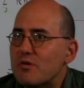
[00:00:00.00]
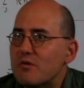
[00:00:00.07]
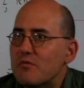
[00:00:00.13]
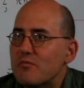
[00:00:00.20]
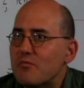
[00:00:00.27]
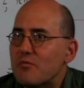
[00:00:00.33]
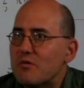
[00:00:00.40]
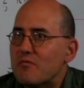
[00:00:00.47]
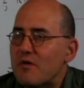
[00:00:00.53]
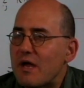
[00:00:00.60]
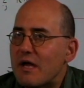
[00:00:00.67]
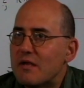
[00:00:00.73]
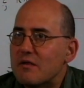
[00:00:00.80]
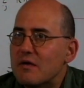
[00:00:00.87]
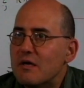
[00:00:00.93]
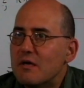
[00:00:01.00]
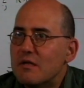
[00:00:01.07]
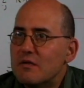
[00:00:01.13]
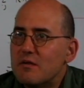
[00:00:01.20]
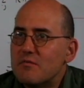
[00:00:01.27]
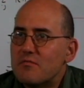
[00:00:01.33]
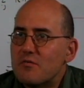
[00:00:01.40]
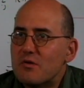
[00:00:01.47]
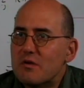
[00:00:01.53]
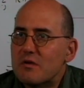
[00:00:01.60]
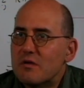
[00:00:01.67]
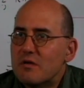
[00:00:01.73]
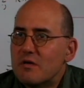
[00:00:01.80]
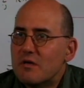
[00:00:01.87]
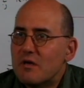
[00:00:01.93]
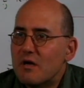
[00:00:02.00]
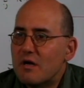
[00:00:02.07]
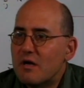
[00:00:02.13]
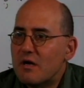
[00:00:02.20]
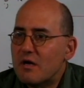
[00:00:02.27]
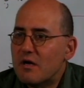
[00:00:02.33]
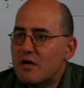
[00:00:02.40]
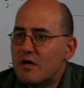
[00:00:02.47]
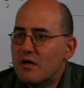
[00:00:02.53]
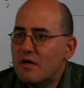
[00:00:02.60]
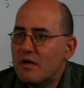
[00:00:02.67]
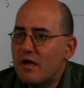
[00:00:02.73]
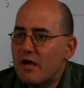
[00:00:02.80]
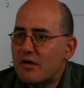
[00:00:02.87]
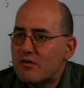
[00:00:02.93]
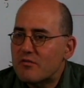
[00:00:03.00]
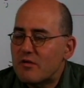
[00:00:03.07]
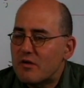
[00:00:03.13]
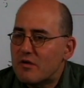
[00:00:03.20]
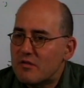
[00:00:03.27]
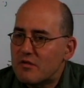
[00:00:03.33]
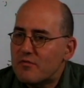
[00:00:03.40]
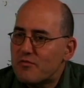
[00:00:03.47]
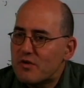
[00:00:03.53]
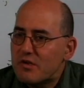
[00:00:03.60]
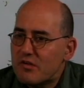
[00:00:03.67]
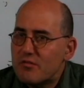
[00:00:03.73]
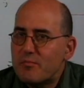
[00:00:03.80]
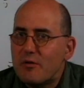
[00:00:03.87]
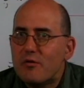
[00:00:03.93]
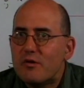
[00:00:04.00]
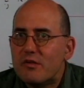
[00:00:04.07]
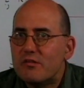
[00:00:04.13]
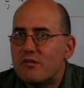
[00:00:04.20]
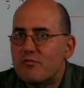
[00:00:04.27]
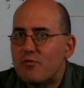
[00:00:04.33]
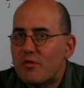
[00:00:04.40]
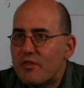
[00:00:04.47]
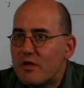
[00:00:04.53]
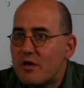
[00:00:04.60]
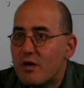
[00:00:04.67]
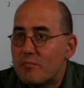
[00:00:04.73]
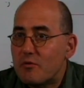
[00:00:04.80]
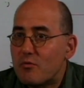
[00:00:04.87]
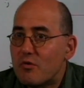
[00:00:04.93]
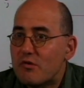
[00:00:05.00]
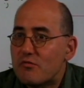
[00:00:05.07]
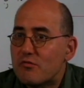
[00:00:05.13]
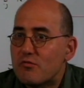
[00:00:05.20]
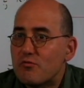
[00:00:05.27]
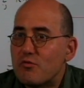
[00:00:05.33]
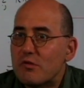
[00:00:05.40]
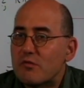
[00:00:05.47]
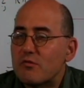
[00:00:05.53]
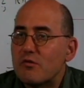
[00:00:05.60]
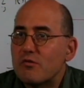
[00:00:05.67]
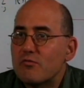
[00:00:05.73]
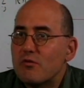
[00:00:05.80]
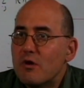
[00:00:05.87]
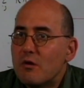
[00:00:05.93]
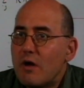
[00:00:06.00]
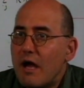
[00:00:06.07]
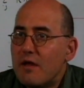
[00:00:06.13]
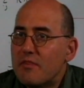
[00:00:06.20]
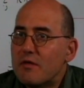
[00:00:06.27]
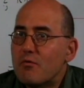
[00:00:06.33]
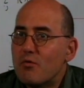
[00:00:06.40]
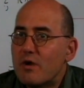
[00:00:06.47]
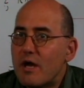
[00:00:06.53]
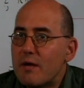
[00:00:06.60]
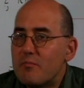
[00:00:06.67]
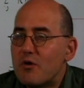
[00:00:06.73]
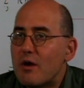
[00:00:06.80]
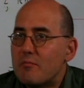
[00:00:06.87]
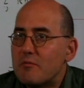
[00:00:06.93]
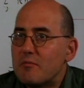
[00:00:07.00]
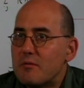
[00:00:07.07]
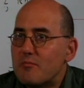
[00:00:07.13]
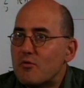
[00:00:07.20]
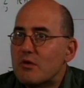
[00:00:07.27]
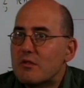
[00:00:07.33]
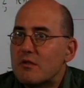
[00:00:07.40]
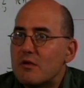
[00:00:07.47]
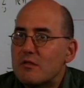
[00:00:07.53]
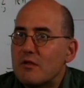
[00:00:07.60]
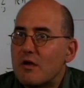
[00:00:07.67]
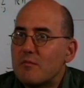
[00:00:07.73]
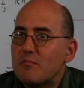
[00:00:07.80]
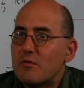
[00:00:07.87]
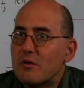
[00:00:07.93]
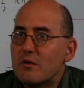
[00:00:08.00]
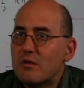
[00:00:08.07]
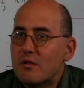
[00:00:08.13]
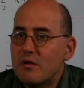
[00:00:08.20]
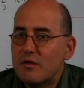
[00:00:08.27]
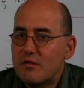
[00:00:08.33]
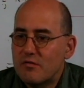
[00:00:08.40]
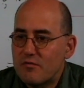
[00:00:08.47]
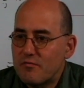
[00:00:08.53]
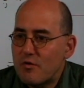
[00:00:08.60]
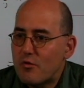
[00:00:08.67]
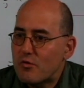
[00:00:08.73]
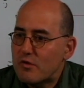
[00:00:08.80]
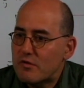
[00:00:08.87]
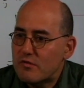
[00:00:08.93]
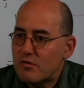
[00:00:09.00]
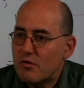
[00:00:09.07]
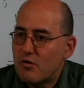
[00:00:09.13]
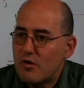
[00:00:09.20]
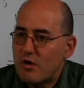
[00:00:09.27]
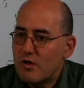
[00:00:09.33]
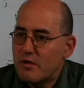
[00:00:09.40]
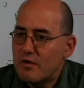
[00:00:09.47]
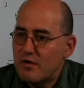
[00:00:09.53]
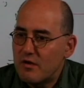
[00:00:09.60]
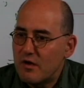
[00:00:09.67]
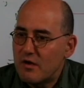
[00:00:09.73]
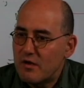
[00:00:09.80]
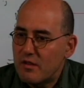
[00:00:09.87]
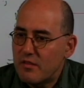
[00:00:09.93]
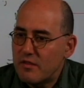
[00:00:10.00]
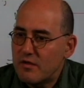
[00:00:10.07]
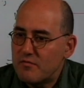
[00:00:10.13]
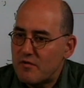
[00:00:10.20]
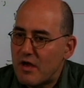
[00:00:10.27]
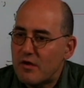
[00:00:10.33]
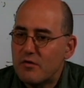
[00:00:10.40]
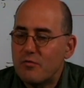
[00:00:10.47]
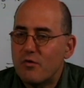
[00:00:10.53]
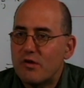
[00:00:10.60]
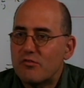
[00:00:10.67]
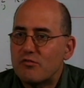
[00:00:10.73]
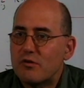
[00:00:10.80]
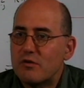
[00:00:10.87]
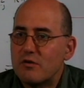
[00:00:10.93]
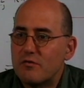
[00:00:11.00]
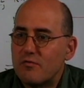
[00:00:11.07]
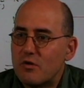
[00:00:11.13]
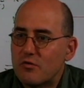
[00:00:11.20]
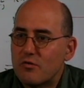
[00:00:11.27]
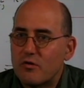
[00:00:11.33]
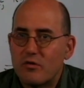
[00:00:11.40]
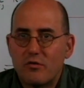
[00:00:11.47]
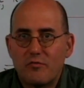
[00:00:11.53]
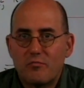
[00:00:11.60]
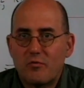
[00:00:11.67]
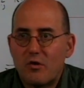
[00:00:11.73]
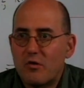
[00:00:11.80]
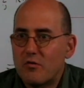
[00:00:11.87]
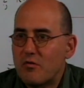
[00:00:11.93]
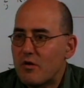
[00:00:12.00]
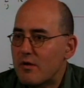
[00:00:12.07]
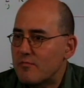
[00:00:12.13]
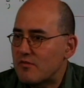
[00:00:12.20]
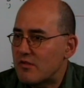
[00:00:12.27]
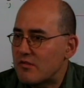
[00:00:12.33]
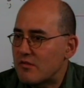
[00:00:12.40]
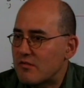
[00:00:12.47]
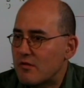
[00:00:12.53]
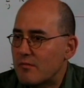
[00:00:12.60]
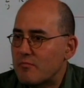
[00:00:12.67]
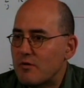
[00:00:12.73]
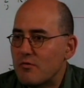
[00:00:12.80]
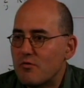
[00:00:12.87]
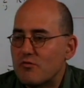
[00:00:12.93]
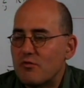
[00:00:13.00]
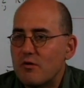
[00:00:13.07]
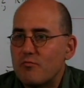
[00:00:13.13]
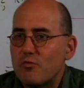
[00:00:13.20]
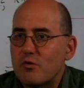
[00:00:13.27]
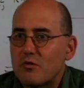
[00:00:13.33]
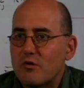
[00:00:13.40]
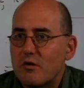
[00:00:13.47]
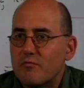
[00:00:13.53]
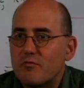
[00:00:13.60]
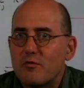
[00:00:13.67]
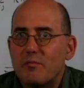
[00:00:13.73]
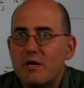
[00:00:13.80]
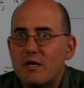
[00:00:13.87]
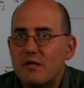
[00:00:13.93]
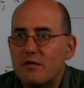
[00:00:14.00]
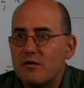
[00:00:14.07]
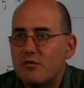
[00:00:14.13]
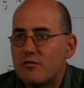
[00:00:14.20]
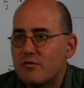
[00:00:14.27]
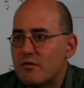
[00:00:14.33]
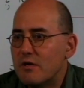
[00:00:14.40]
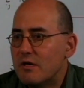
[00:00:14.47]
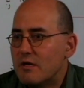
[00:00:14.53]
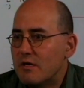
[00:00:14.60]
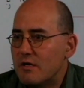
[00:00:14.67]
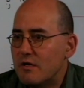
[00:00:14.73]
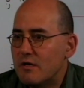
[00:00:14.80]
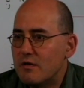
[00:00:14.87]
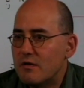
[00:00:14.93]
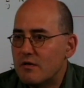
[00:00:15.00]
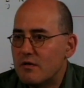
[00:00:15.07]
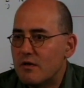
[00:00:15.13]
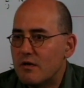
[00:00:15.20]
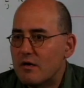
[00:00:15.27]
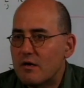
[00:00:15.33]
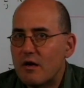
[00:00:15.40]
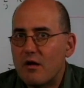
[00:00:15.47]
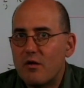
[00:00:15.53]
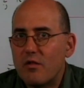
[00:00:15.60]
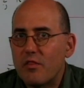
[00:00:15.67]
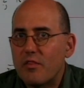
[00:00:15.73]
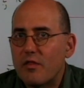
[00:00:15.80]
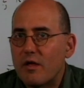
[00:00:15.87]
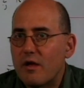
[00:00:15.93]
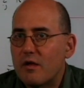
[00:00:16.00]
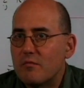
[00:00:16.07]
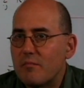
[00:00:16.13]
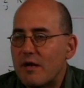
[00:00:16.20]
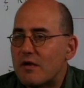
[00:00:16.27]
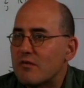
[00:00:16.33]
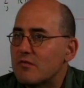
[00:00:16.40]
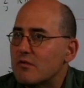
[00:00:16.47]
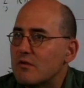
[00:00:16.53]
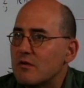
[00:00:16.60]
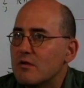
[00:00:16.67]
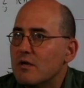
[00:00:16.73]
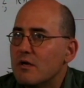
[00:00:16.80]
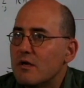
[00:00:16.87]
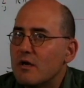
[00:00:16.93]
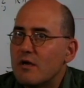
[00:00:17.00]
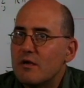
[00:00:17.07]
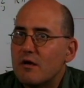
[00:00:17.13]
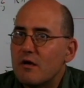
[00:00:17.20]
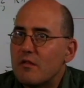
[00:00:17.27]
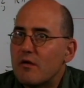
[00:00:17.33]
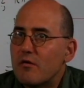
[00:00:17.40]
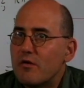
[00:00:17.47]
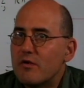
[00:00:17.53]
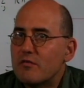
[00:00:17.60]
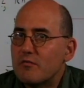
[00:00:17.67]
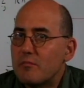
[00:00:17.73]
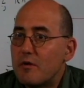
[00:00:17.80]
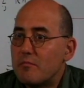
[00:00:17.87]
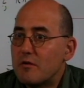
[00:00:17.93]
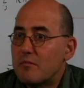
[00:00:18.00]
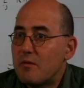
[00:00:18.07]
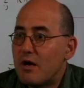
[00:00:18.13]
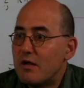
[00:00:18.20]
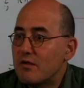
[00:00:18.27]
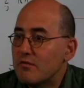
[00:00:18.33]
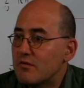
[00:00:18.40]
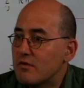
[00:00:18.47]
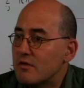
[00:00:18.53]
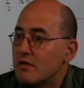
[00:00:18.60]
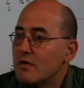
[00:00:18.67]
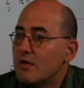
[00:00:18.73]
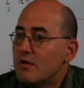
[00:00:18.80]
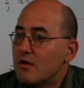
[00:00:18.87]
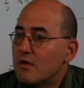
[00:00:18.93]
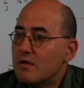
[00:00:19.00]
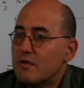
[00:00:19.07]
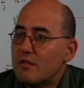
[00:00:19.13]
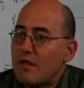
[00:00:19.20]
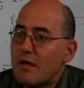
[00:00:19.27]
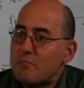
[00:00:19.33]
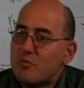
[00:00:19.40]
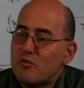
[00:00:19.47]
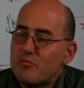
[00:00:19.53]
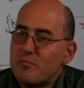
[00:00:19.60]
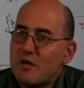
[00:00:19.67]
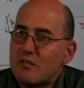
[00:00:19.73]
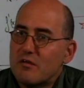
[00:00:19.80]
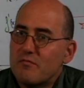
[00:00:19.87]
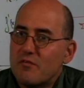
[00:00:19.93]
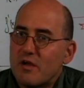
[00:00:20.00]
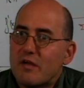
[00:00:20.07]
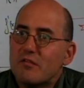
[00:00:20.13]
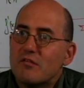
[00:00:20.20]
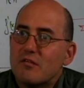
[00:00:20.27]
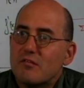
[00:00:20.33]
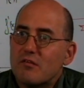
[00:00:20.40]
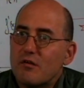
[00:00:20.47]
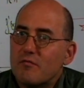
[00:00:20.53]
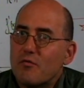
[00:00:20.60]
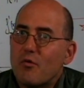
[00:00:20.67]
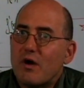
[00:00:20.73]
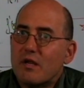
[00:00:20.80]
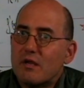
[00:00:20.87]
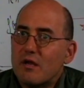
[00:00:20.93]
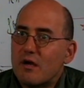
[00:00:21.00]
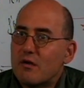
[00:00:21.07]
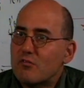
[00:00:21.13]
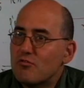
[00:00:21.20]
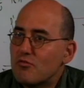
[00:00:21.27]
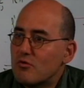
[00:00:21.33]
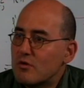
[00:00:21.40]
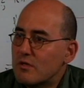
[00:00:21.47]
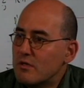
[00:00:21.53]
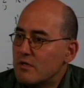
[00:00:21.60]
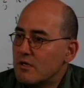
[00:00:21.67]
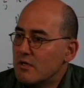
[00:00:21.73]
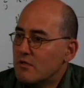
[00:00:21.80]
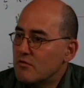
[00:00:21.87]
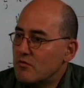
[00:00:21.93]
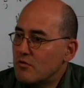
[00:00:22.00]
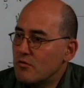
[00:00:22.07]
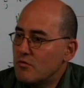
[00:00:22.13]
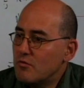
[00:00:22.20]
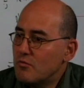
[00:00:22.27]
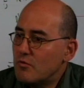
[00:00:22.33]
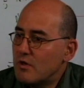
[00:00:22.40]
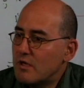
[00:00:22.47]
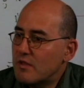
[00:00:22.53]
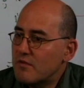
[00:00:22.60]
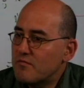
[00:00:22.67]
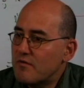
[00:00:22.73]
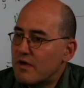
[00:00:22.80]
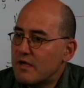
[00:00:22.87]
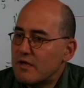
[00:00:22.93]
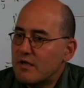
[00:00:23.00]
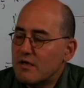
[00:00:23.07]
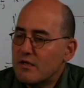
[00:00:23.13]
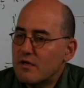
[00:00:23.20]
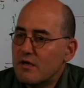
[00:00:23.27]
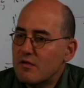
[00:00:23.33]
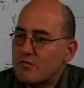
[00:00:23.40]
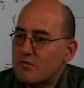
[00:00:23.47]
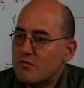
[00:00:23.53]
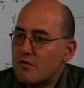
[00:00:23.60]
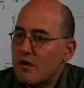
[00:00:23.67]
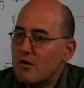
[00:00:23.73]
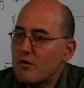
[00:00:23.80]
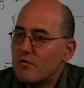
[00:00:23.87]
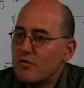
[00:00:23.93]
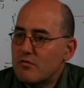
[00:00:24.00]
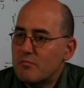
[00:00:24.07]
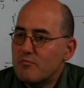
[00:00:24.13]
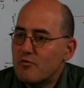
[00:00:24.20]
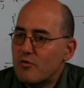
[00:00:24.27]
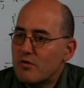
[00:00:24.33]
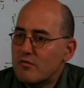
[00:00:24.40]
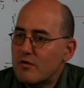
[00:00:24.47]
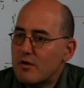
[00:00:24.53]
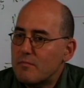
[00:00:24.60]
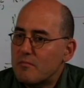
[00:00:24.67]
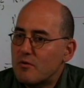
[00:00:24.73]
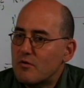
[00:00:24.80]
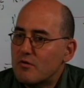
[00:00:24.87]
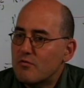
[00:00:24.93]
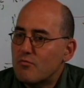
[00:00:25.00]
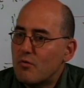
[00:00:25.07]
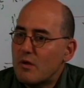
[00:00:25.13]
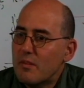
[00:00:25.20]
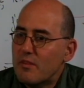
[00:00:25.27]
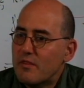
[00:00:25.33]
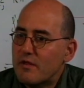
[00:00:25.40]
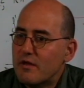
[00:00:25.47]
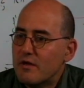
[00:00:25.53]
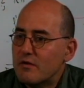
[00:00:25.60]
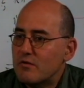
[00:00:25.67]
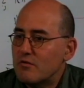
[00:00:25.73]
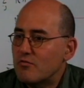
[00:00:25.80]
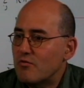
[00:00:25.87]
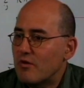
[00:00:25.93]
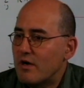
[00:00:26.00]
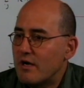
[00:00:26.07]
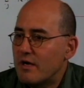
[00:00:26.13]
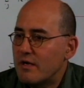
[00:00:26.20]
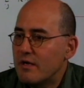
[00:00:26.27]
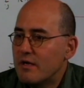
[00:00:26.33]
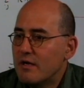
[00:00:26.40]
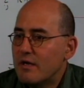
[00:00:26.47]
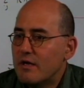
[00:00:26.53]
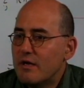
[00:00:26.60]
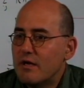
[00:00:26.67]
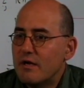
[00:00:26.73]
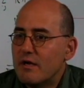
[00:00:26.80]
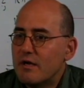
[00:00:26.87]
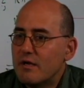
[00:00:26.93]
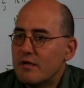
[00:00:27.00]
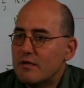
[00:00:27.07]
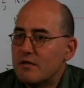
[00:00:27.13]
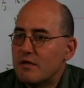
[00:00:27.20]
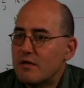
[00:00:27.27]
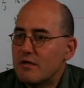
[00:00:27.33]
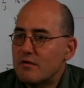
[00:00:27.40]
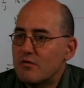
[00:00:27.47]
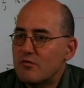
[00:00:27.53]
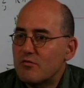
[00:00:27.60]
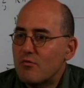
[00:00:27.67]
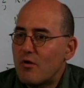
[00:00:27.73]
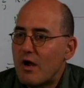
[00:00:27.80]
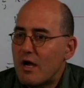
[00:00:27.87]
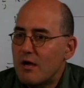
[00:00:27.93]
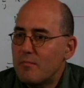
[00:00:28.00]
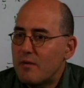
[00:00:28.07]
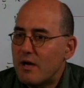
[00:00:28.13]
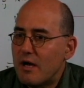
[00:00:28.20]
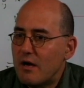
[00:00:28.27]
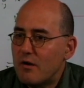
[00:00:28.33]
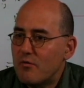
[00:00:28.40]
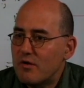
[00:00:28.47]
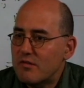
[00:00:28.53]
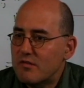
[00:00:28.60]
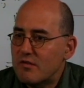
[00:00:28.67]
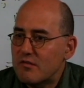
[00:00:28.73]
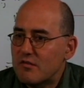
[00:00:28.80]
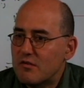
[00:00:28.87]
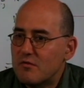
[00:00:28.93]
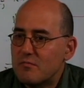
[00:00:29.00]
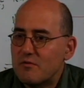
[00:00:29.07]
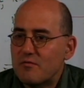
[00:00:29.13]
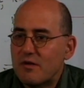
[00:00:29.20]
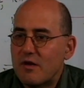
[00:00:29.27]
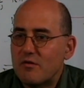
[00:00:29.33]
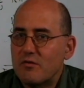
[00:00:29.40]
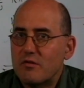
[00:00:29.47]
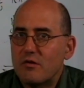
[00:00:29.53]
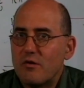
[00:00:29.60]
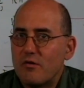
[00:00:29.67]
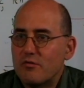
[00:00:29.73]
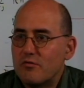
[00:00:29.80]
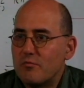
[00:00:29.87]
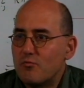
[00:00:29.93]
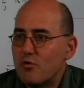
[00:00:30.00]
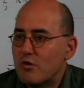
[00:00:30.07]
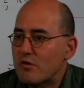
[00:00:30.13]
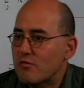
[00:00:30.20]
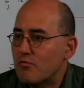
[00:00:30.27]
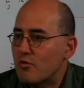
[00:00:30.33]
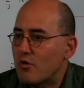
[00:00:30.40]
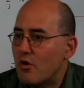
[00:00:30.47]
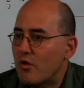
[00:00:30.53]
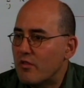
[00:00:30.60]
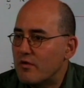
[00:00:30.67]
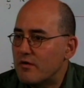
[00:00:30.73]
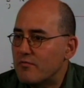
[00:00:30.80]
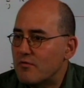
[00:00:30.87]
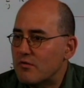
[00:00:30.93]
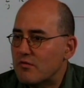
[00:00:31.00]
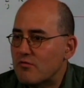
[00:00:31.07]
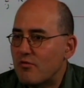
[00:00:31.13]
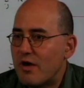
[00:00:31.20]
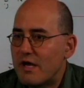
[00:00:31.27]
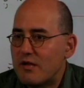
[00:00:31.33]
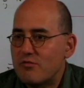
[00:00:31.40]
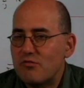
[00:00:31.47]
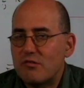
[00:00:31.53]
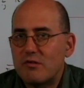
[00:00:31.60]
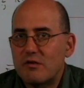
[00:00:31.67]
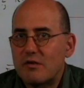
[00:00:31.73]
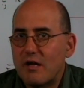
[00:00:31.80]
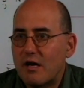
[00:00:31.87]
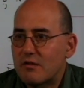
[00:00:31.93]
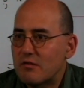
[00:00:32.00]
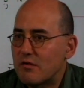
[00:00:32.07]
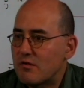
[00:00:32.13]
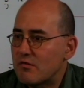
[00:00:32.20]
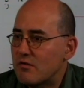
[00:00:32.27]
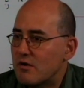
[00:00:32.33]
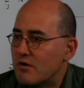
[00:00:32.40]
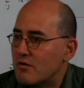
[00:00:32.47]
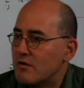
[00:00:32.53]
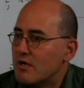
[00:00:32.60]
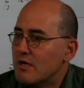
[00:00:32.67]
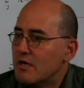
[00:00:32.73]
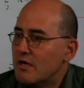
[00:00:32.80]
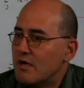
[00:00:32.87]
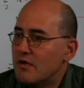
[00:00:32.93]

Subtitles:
We've had different different experiences within operations research. I think what I probably bring to the table is a focus on the evaluation of alternative programs. This is something which I've worked on for many years in health and medicine and other areas of public policy. That perspective lends itself quite naturally to the fight against terrorism. For example, it's one thing to try and describe how a system of counterterrorism works, what all the different strategies and tactics are.